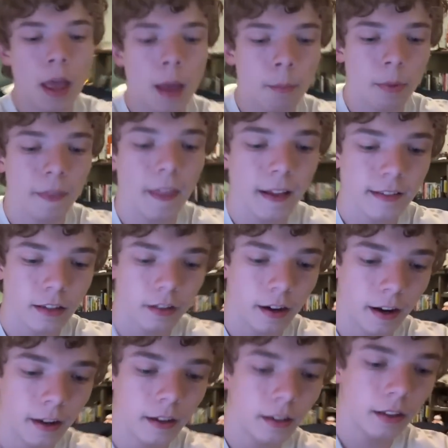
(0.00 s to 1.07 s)
but that's all
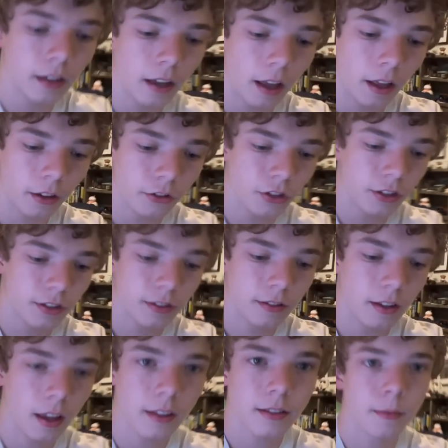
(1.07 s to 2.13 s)
right. I'll just
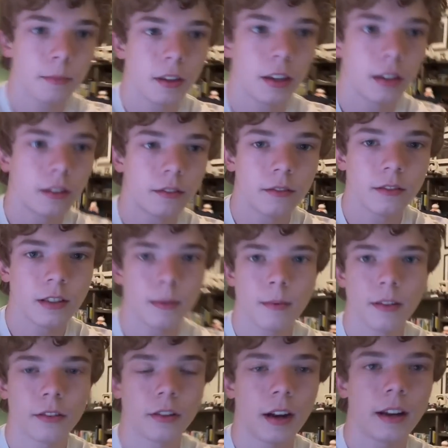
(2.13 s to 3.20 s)
get some
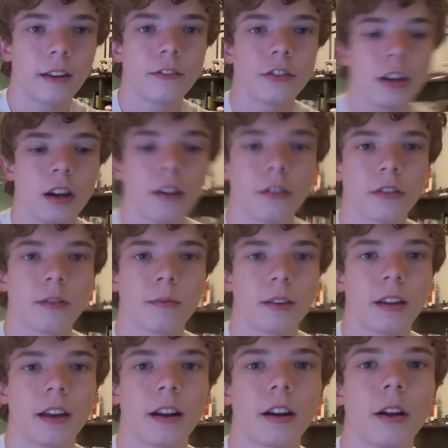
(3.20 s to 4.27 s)
other kind of chair or
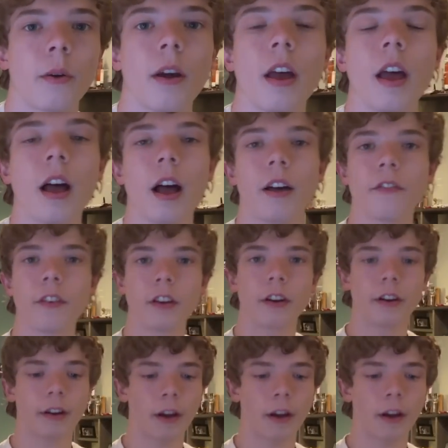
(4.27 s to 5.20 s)
something. I don't know. I'll figure it